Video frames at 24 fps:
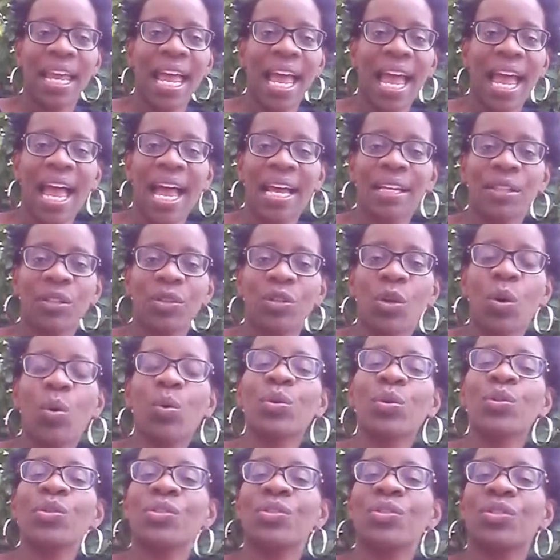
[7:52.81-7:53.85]
And
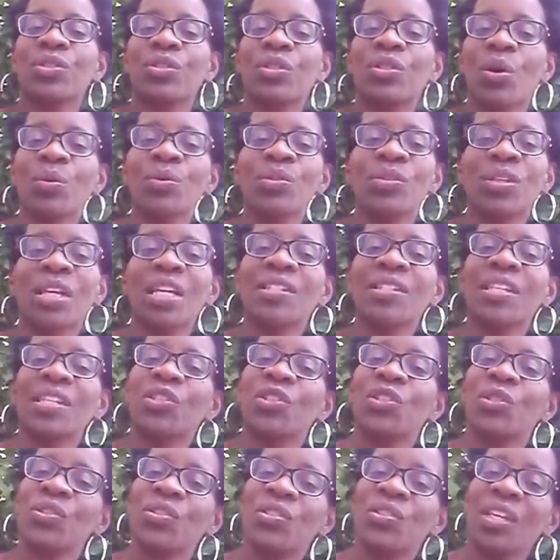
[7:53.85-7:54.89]
those things
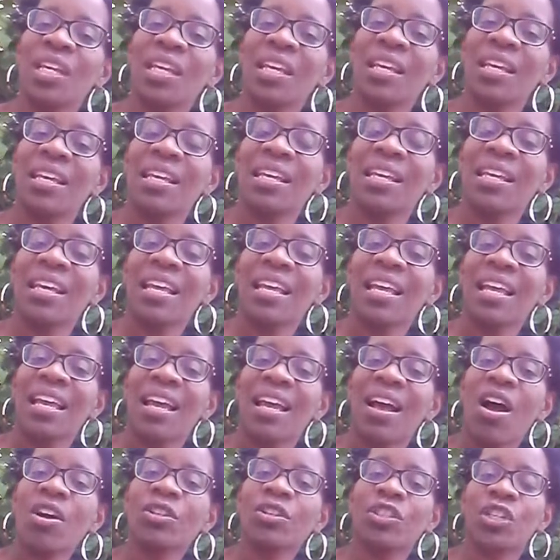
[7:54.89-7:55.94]
that you see
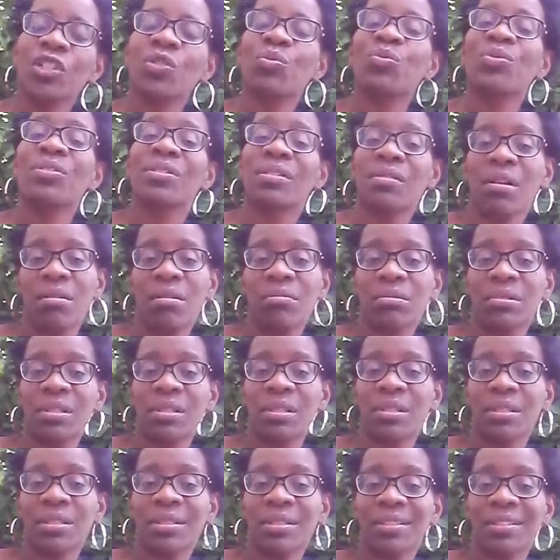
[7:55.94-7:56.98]
are just
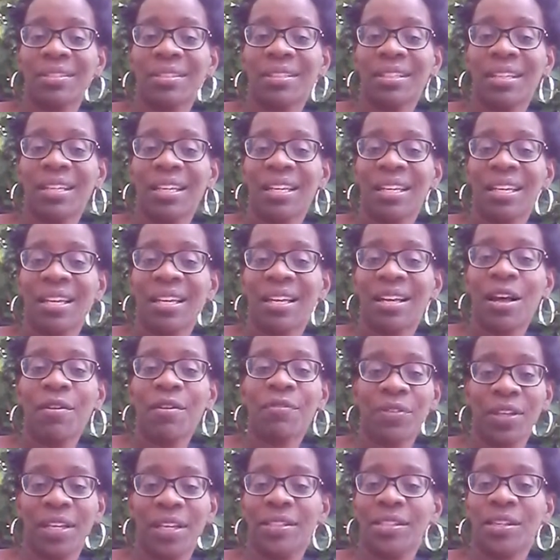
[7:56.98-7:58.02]
results
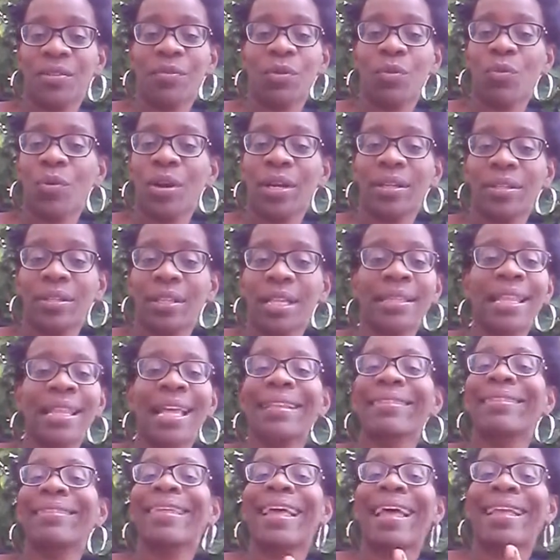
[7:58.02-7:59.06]
of things that have already,
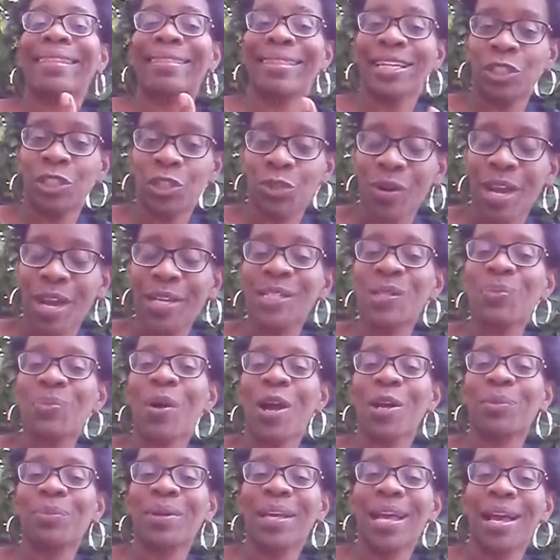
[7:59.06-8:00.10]
that
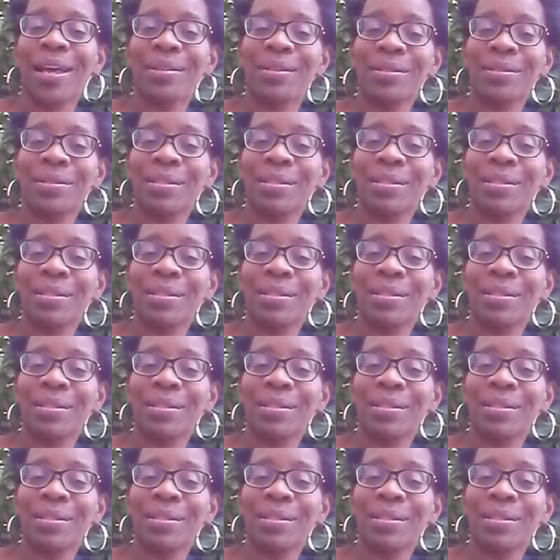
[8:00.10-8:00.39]
transpired behind the